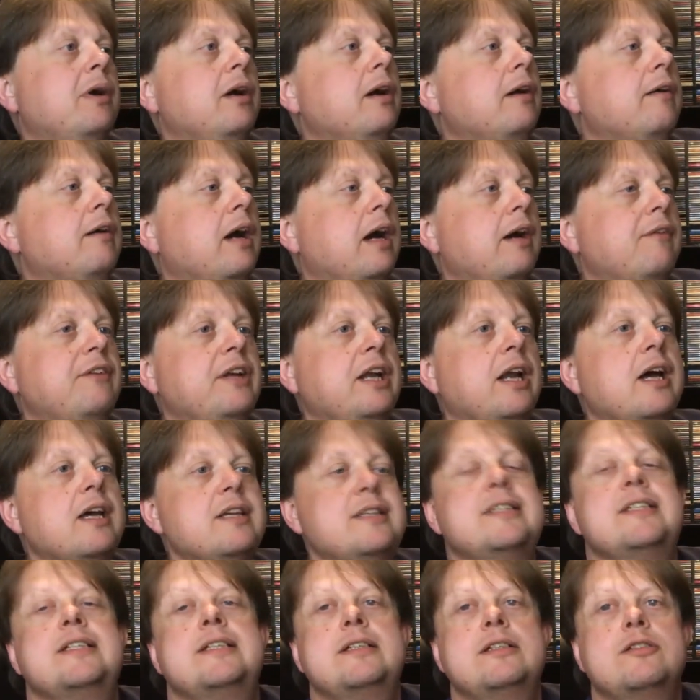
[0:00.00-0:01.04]
but the
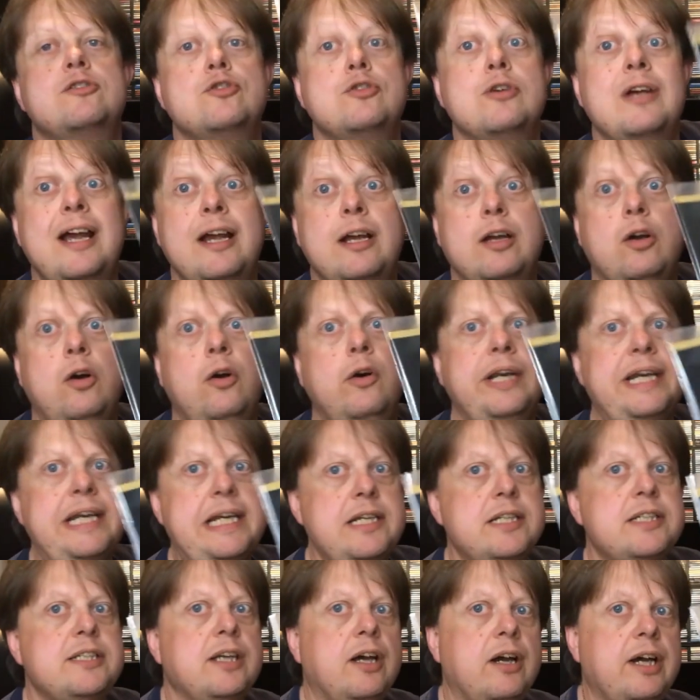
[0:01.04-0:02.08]
last track on
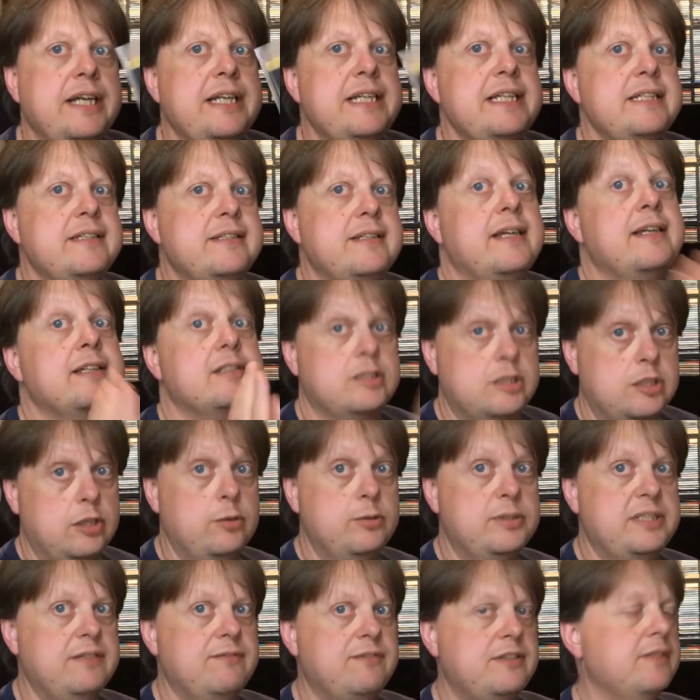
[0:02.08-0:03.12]
each side is
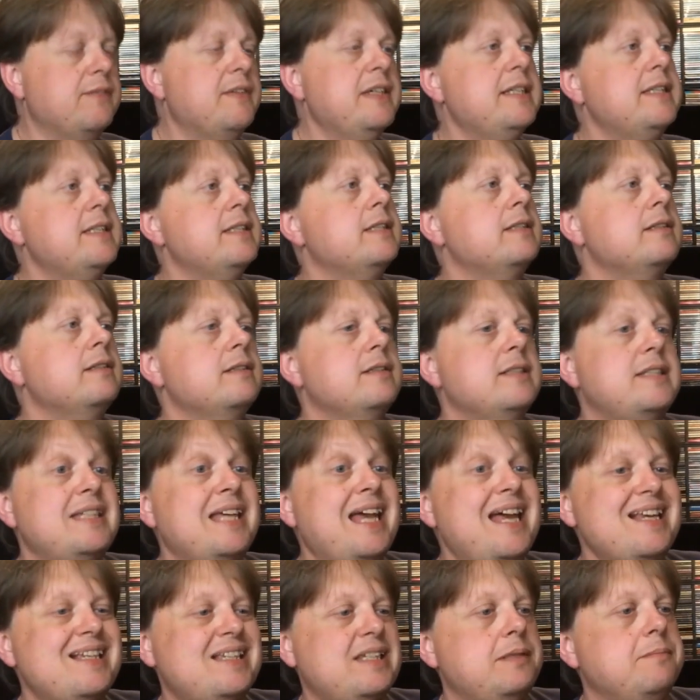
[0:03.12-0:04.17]
exclusive to this
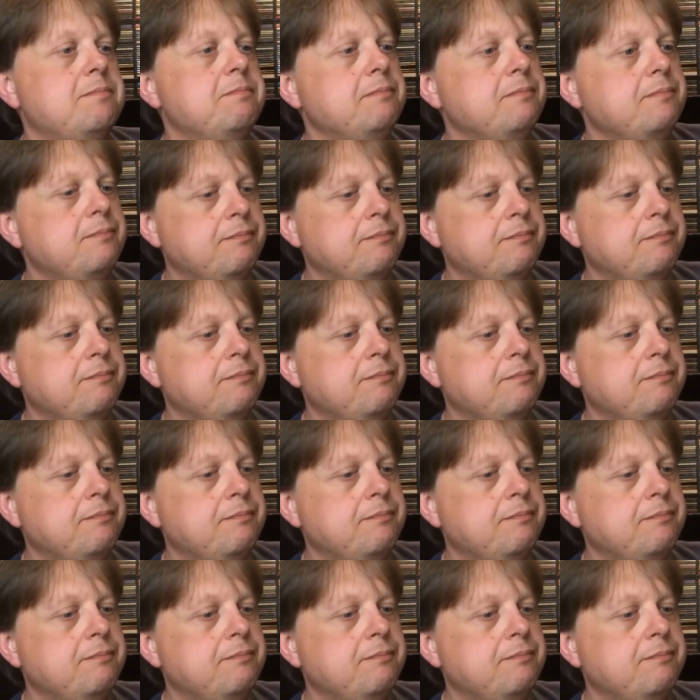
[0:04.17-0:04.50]
set.